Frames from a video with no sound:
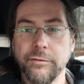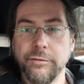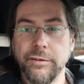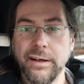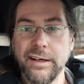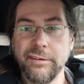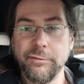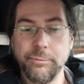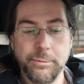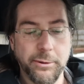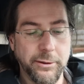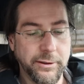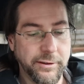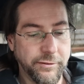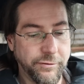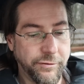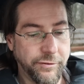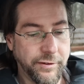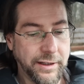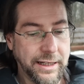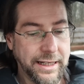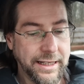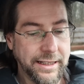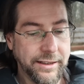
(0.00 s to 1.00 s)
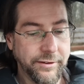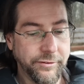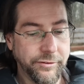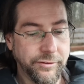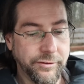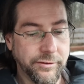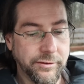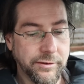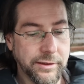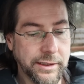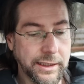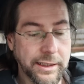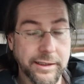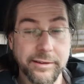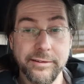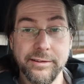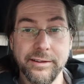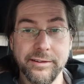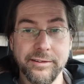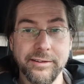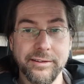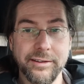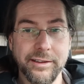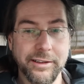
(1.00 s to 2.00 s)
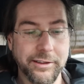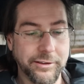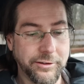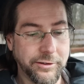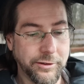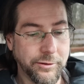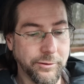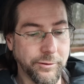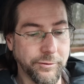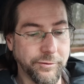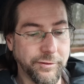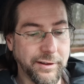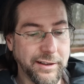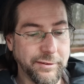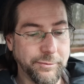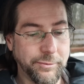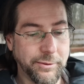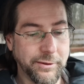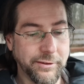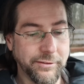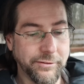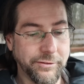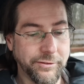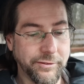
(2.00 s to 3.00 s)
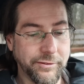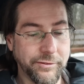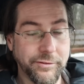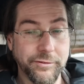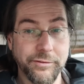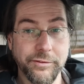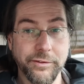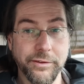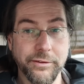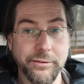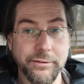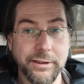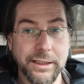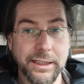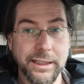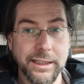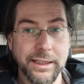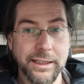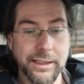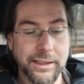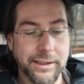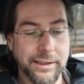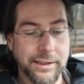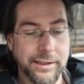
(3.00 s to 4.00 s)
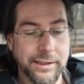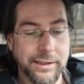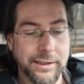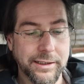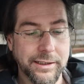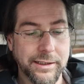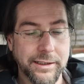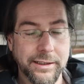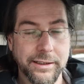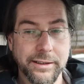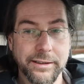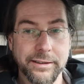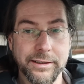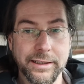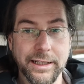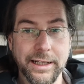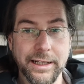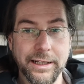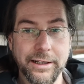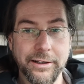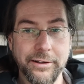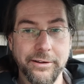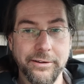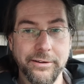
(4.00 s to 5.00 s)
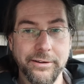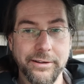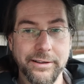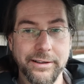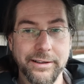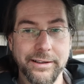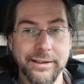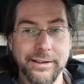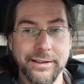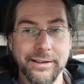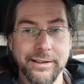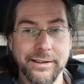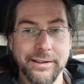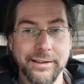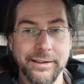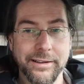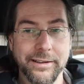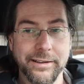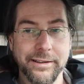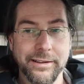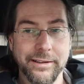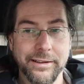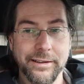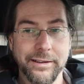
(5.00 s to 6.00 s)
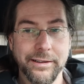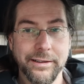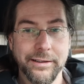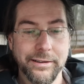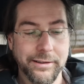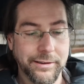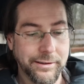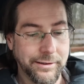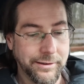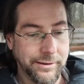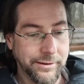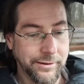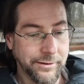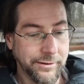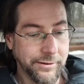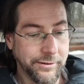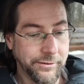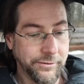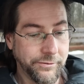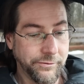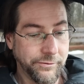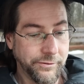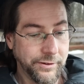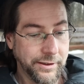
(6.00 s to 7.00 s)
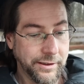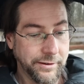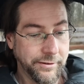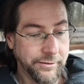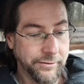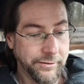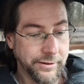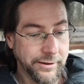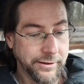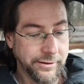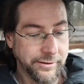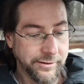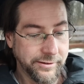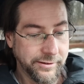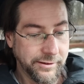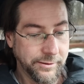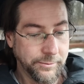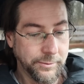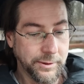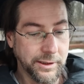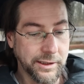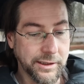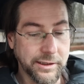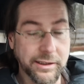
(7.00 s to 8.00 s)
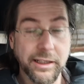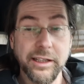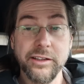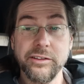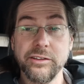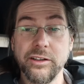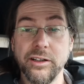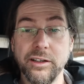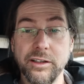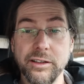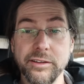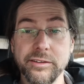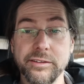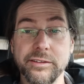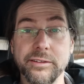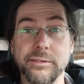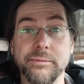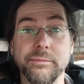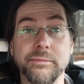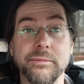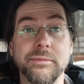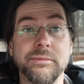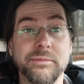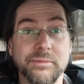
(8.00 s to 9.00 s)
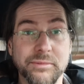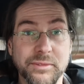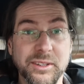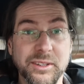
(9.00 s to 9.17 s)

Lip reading: 5.5, yeah, it says it here too, 5.3 now. It's very, very similar, that's awesome.